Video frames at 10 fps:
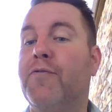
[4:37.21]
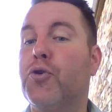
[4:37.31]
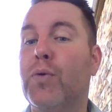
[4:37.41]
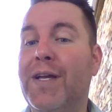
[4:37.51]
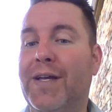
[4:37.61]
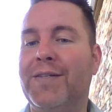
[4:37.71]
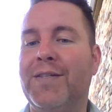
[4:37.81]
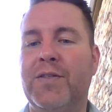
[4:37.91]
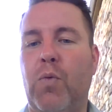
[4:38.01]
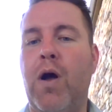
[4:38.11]

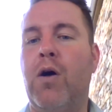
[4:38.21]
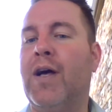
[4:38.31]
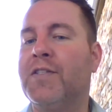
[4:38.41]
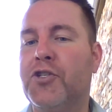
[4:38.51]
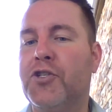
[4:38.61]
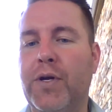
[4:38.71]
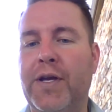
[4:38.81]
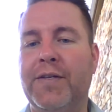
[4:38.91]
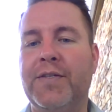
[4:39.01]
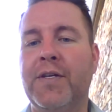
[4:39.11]
trees as well, lots of
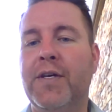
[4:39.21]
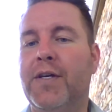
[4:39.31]
trees.